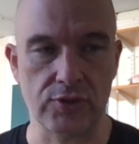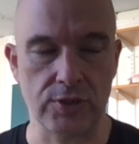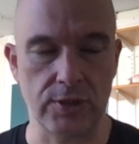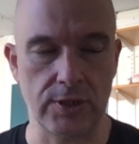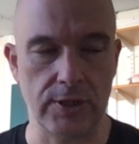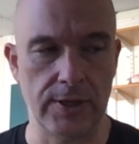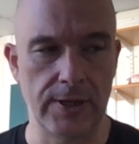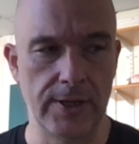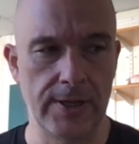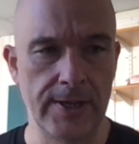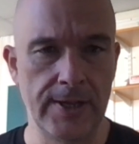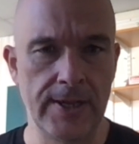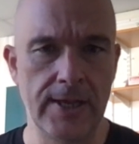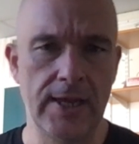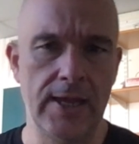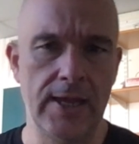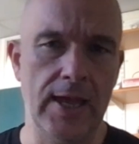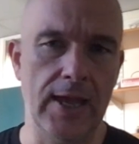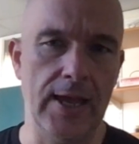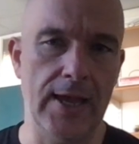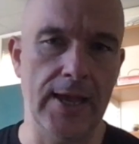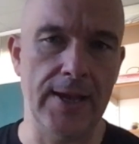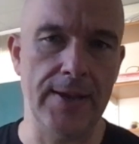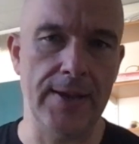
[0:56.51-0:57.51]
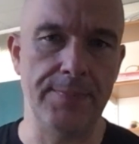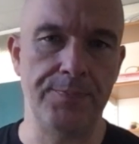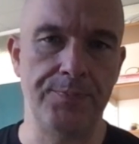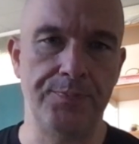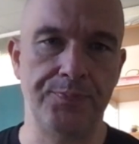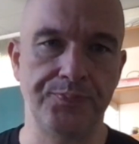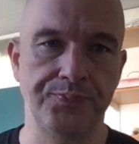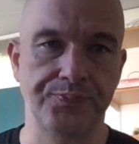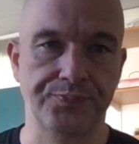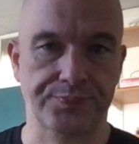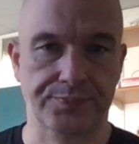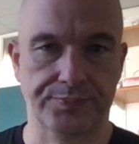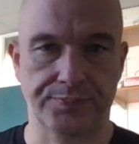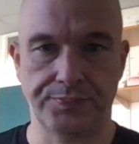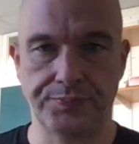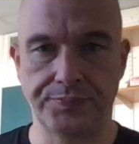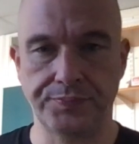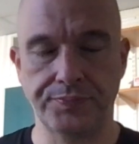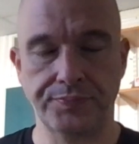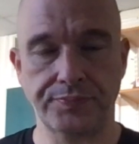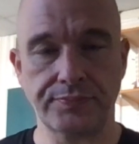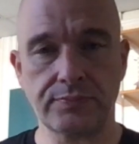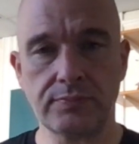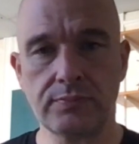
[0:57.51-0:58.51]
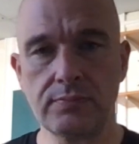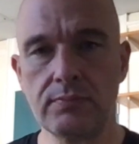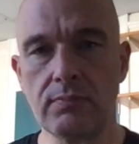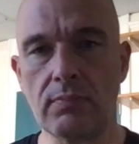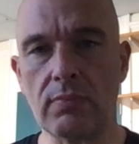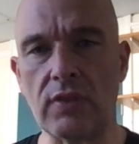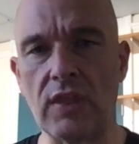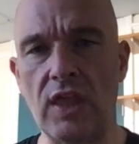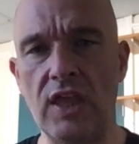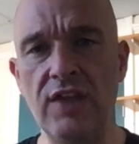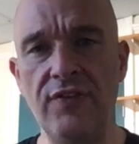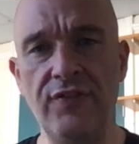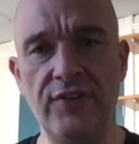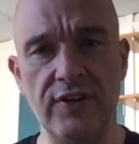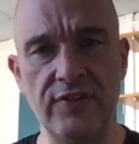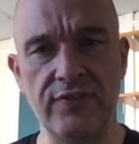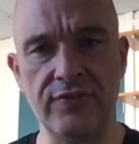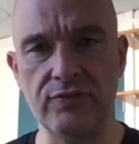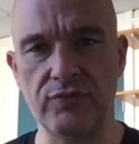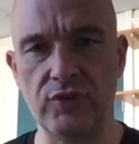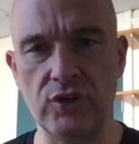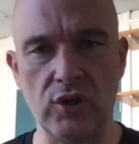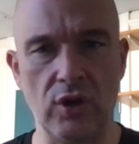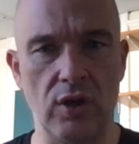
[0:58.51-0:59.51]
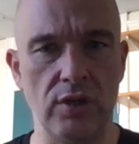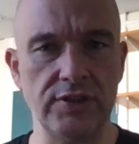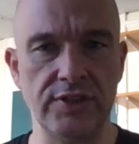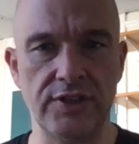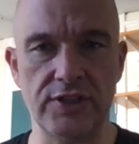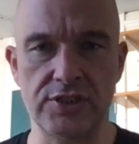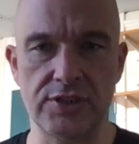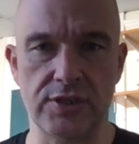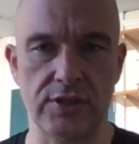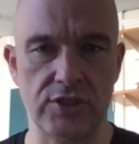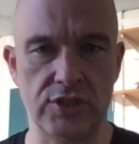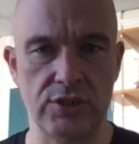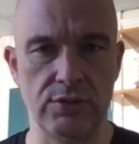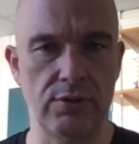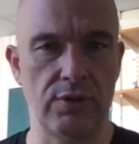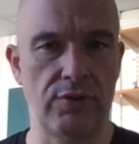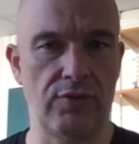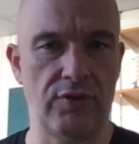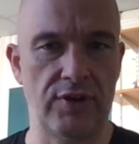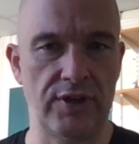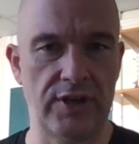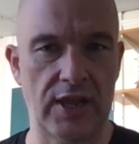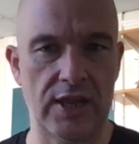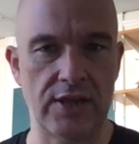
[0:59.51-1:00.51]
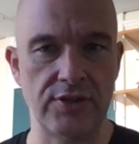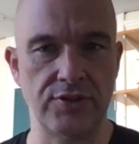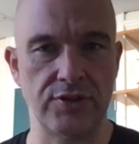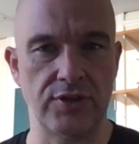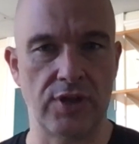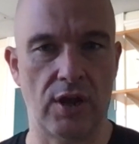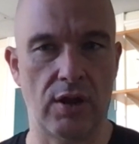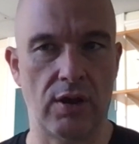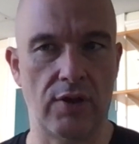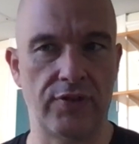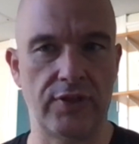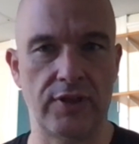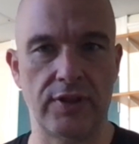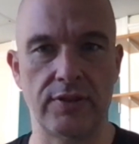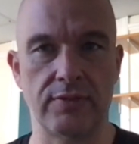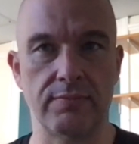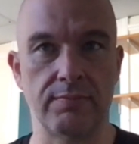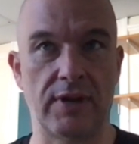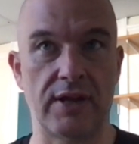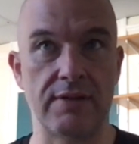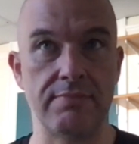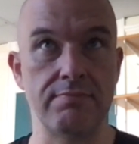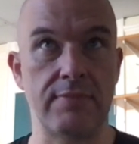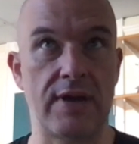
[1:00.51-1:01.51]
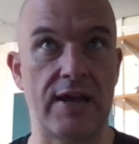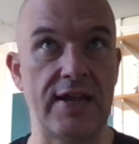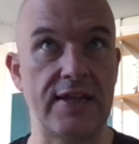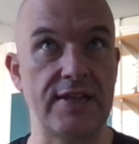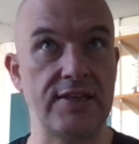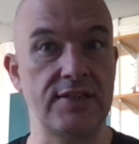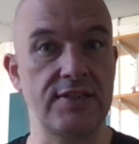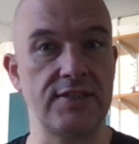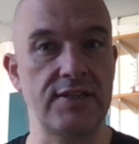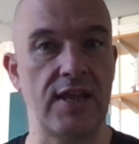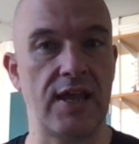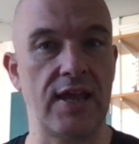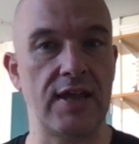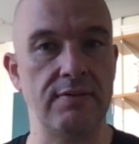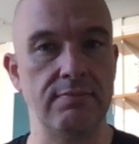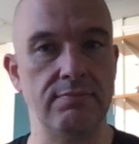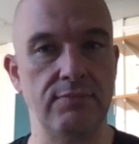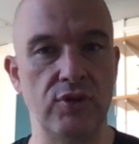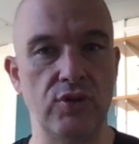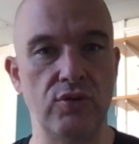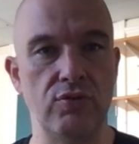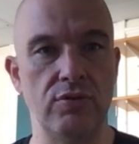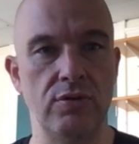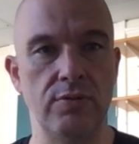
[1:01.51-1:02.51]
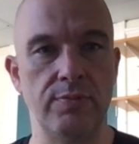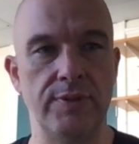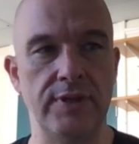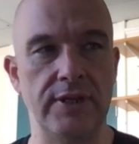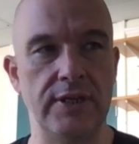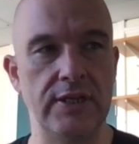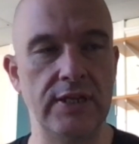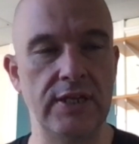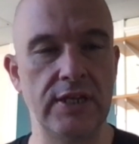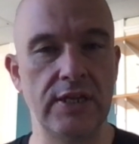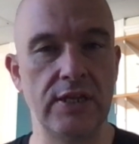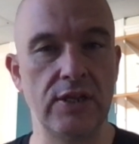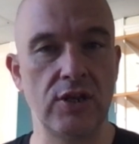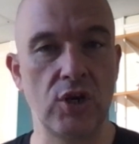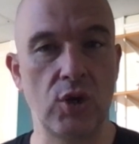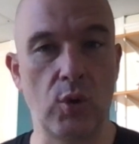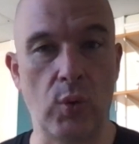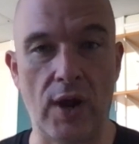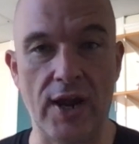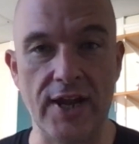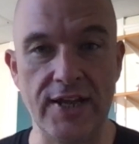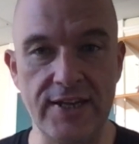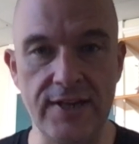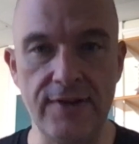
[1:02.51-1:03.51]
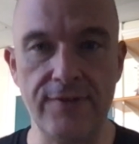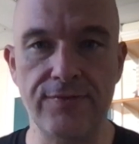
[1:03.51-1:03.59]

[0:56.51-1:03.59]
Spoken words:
So if I'd have recorded this 2 or 3 days ago, I think my mindset and mood would be quite